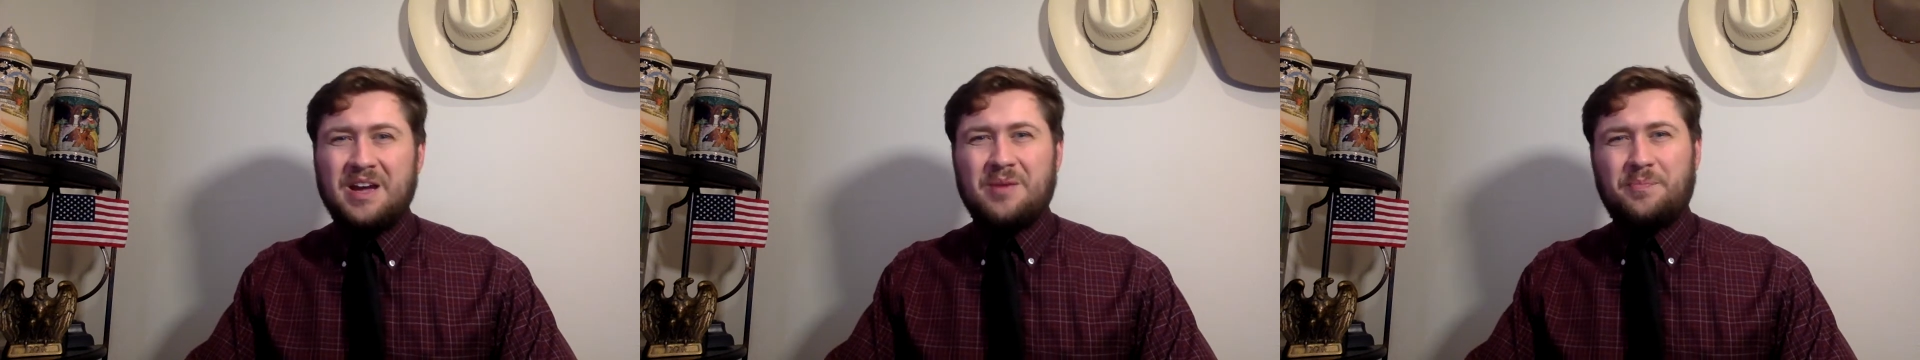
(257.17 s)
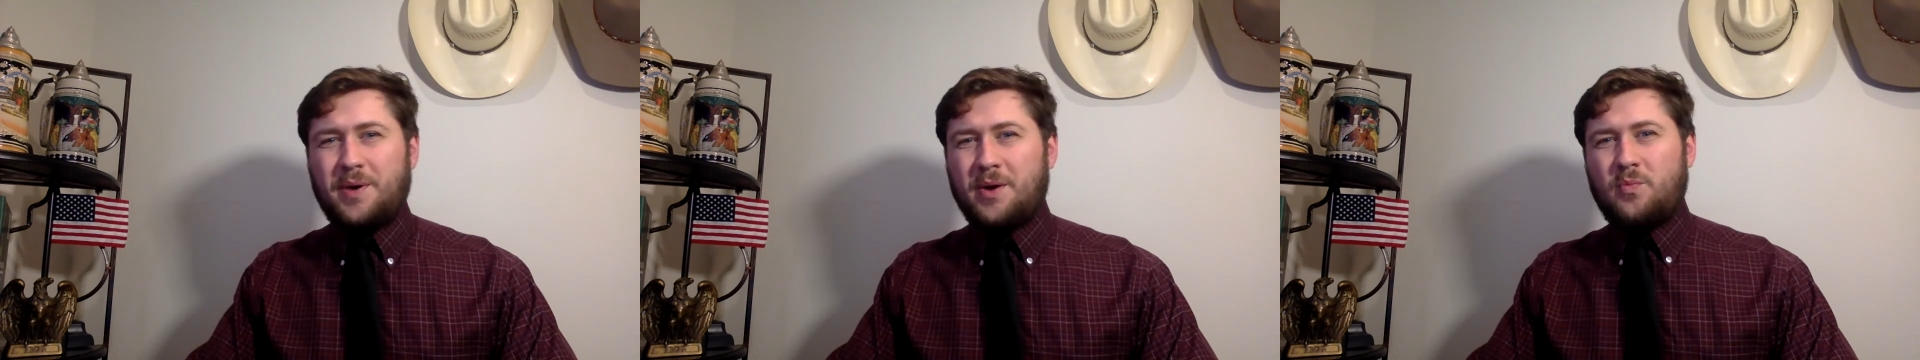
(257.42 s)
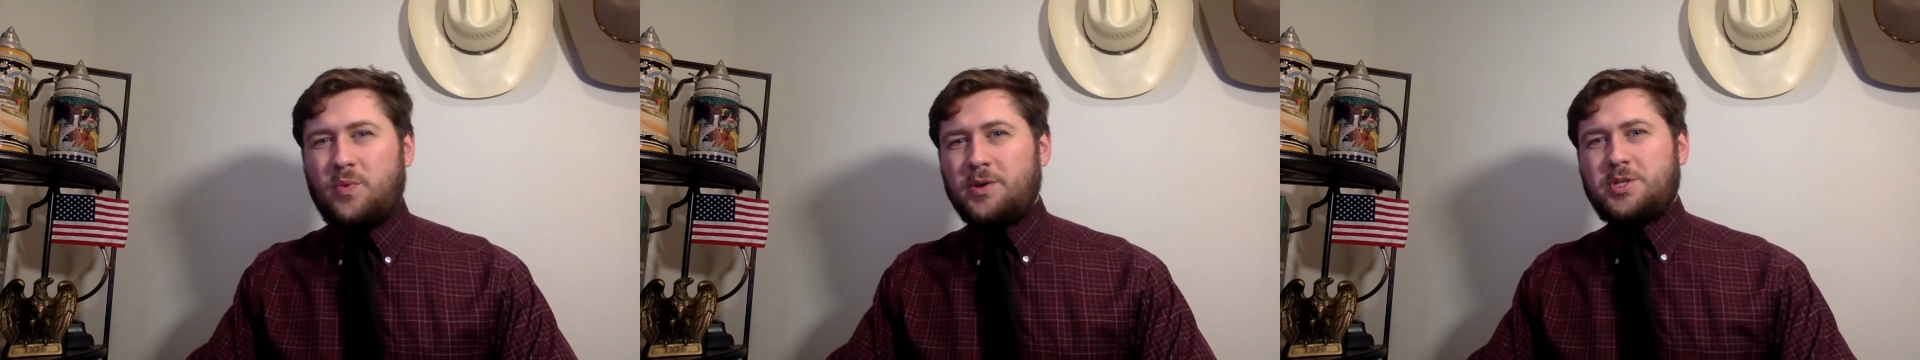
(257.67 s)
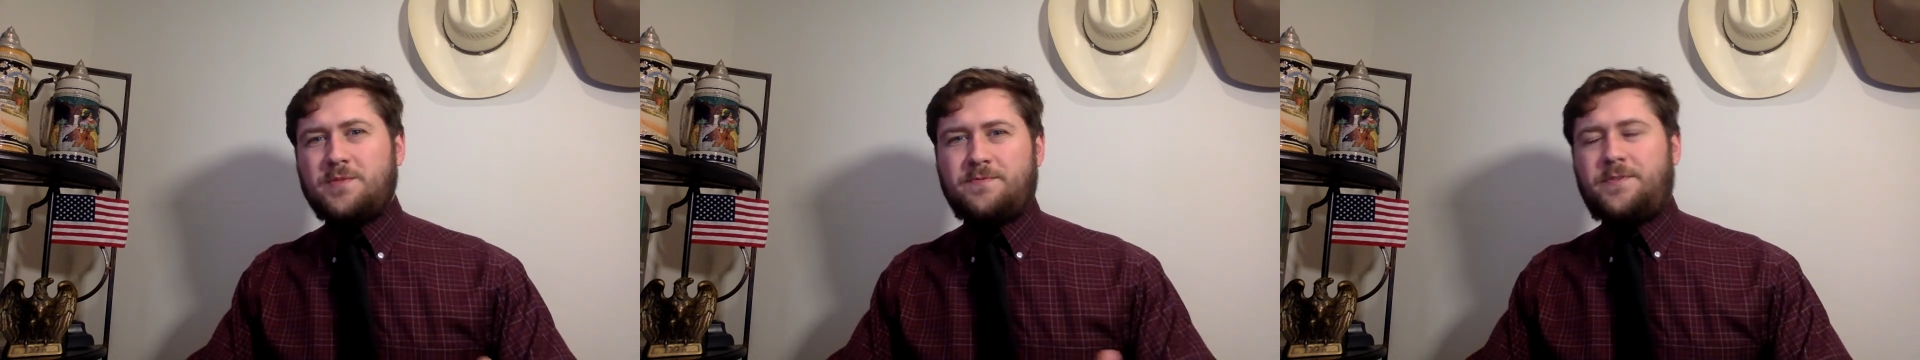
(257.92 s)
but
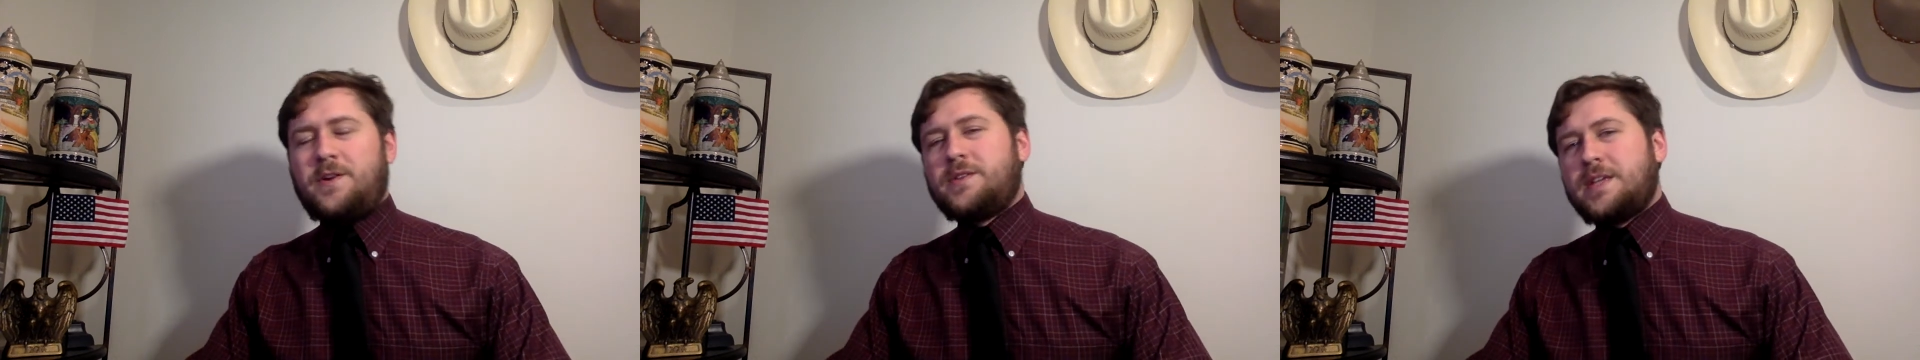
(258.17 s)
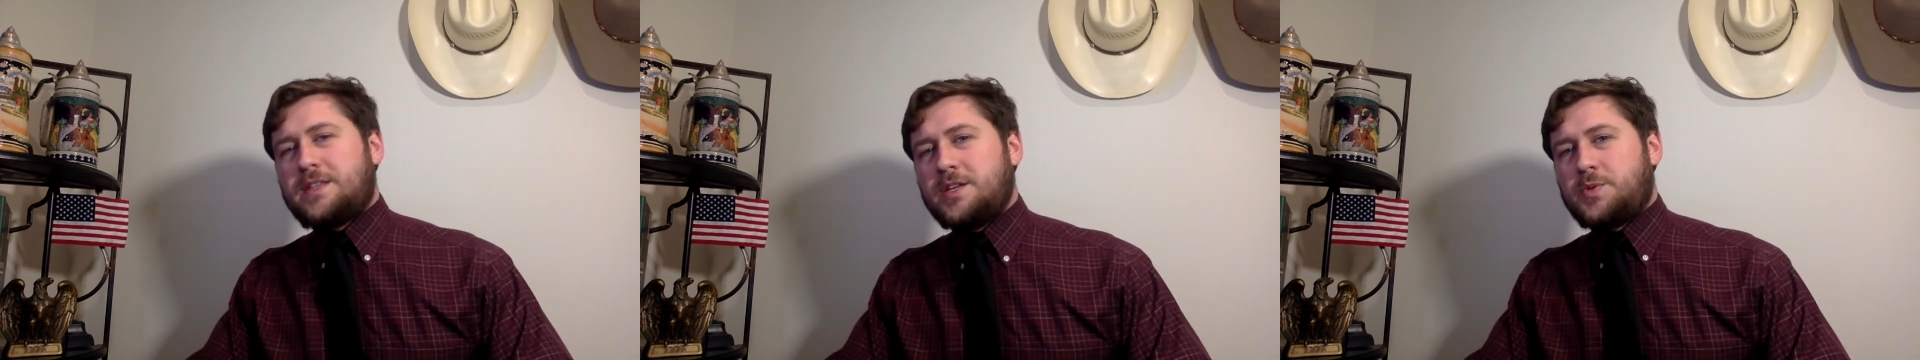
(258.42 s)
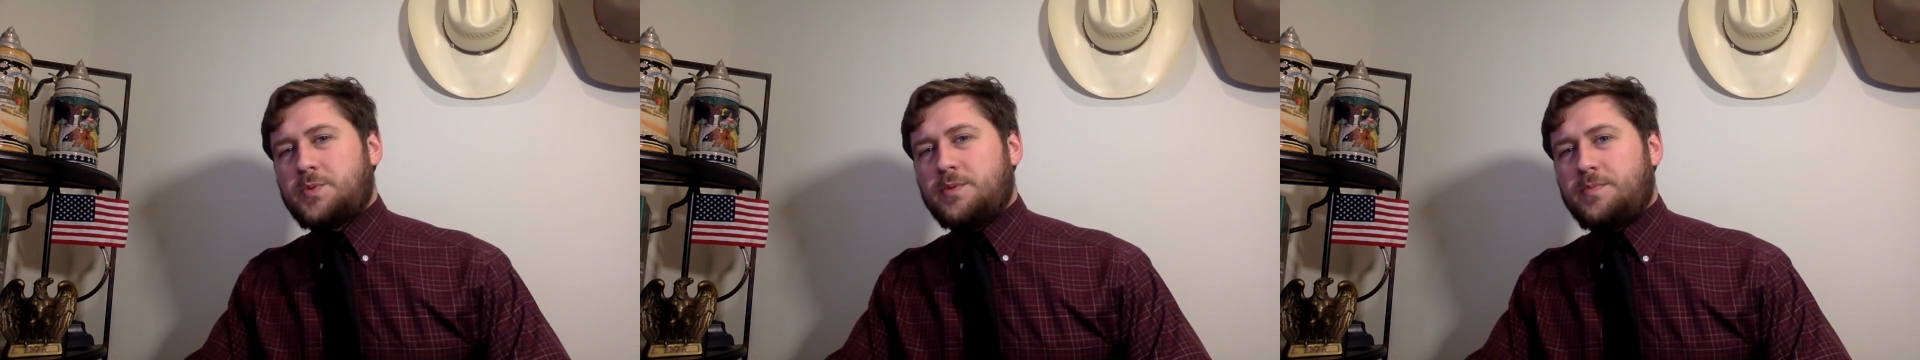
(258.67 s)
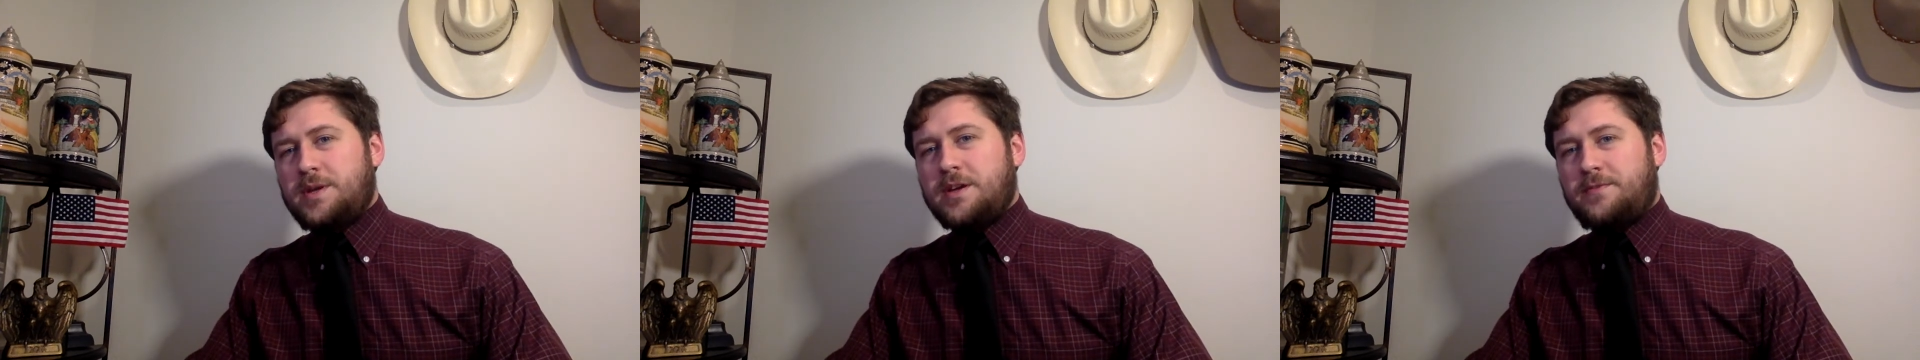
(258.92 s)
Wilson feared that this would
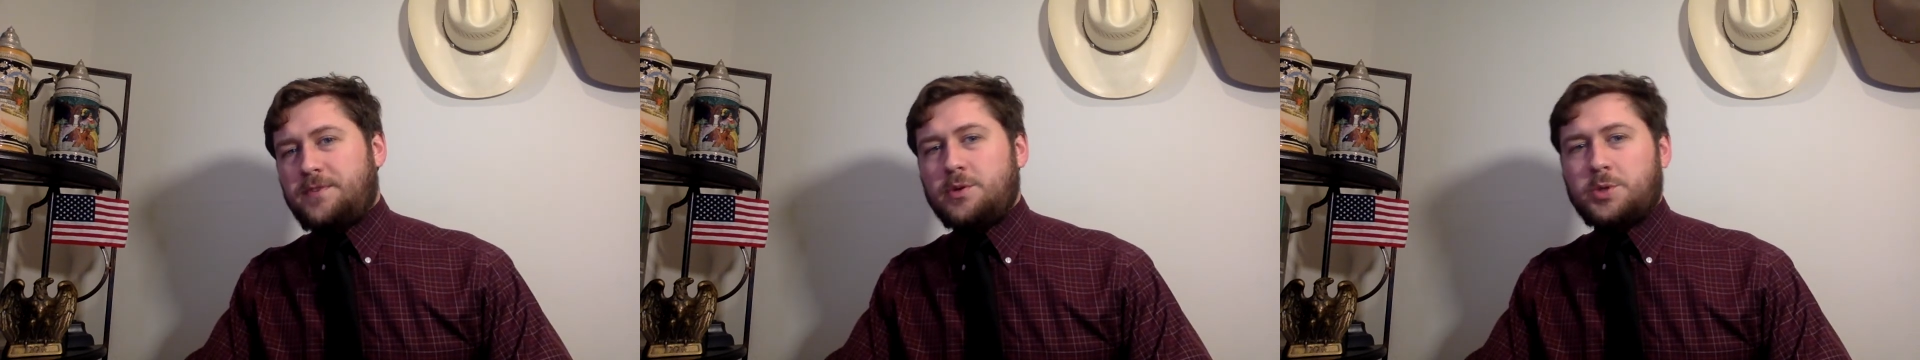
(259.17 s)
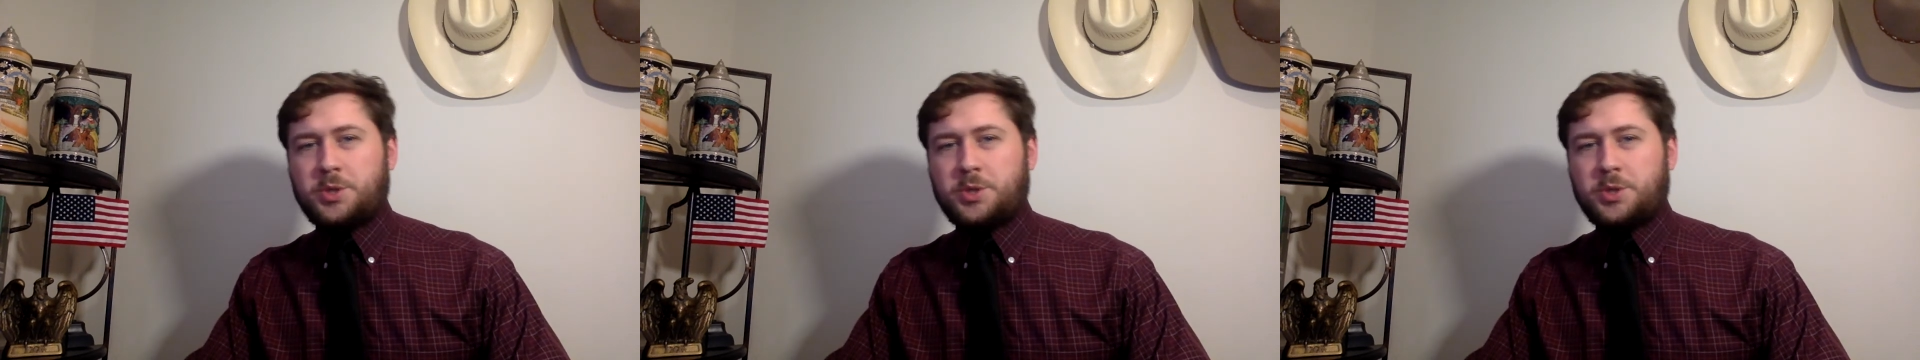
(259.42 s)
be a future